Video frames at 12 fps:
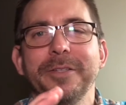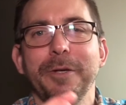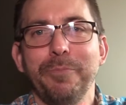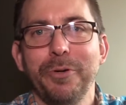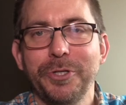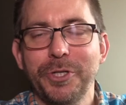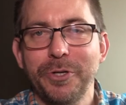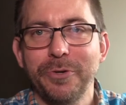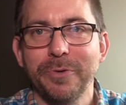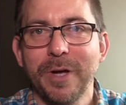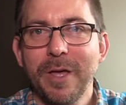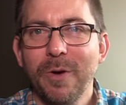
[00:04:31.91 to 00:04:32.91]
to push
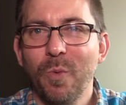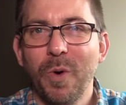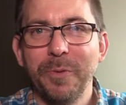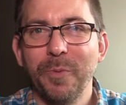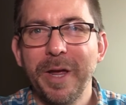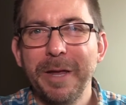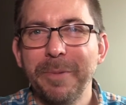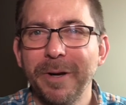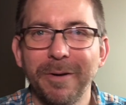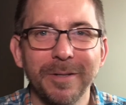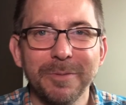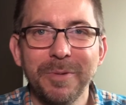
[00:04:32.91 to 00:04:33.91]
you one way, but
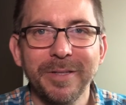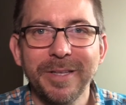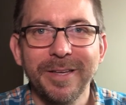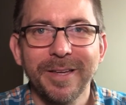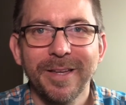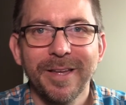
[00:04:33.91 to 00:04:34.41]
ultimately